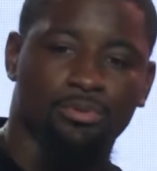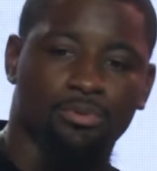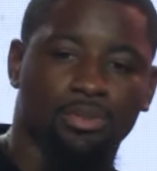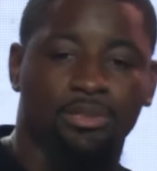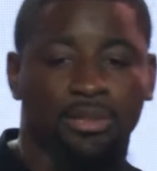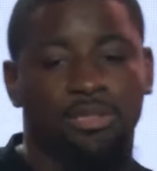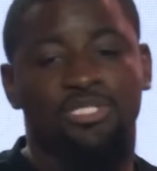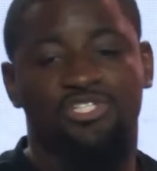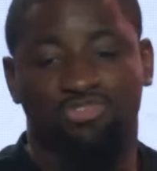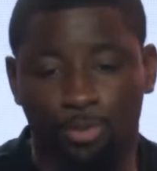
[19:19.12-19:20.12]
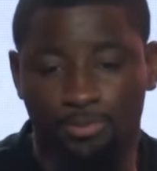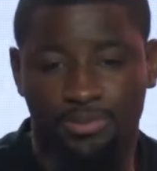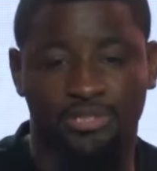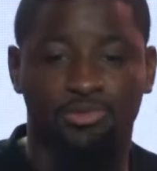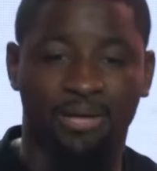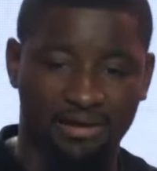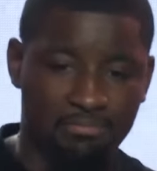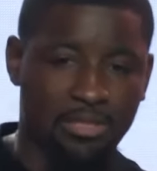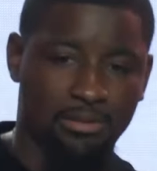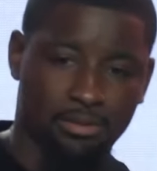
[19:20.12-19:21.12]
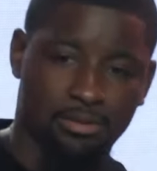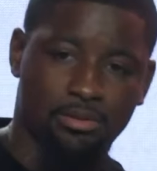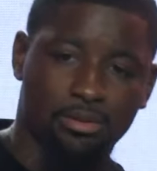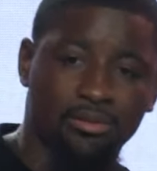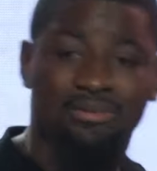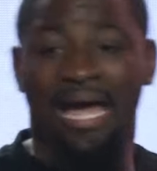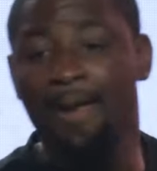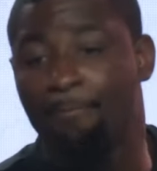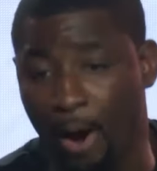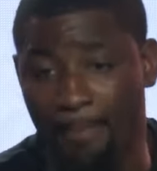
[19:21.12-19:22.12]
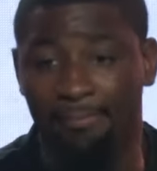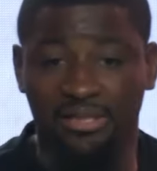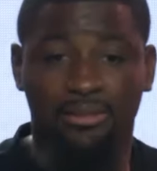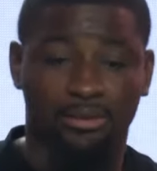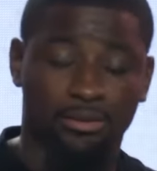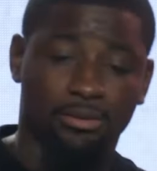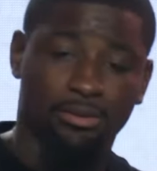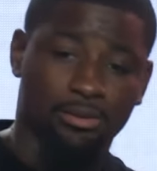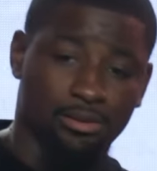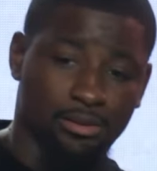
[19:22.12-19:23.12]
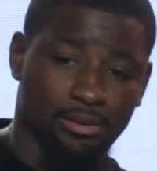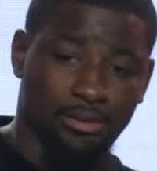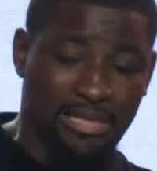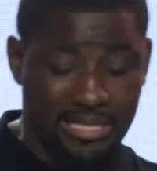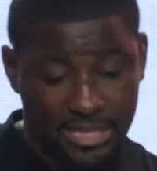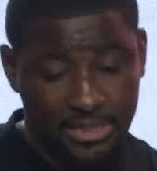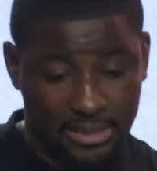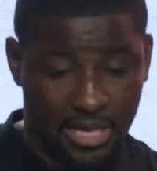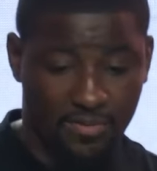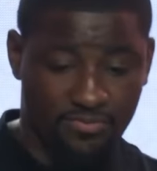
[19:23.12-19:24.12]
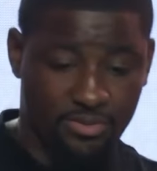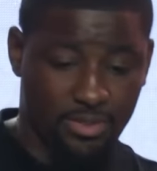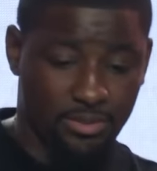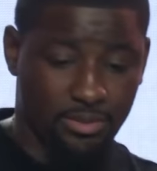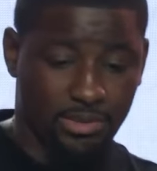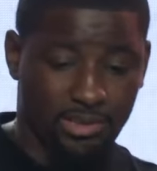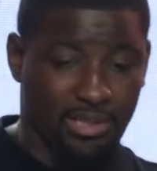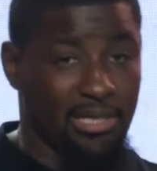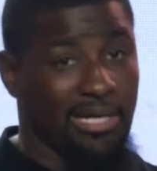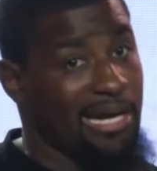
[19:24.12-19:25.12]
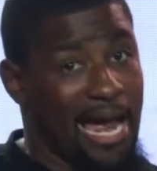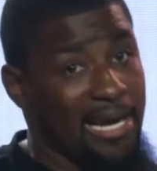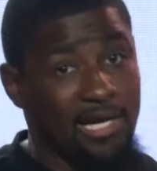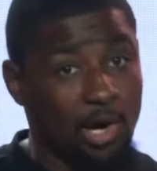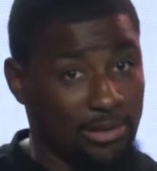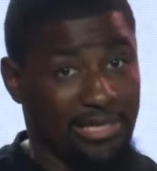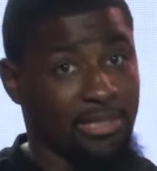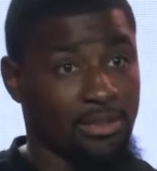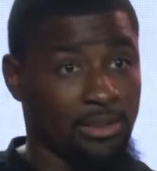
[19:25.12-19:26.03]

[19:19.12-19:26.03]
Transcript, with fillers: th- th- these troops that you gave me, they bought me in this stuff. I didn't go get it,